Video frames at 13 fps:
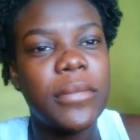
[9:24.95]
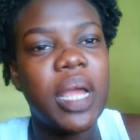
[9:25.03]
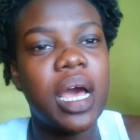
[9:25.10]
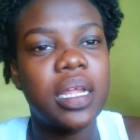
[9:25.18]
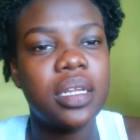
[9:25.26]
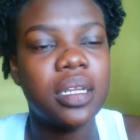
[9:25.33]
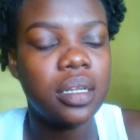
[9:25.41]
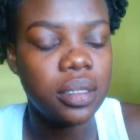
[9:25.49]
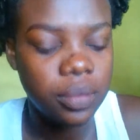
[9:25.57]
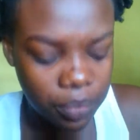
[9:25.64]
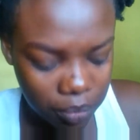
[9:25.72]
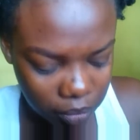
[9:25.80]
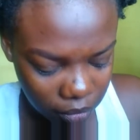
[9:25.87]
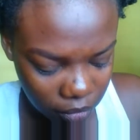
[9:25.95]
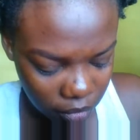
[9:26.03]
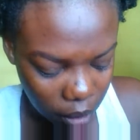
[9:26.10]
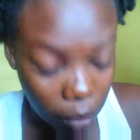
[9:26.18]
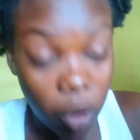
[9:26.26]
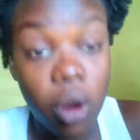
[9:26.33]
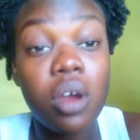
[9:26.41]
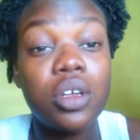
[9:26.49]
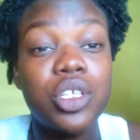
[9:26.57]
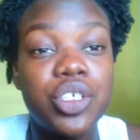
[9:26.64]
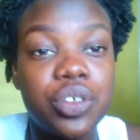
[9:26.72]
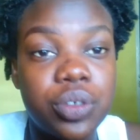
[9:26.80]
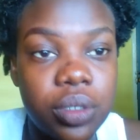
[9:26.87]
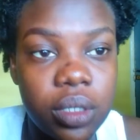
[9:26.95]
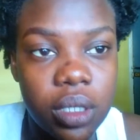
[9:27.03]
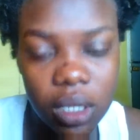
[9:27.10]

handle more control.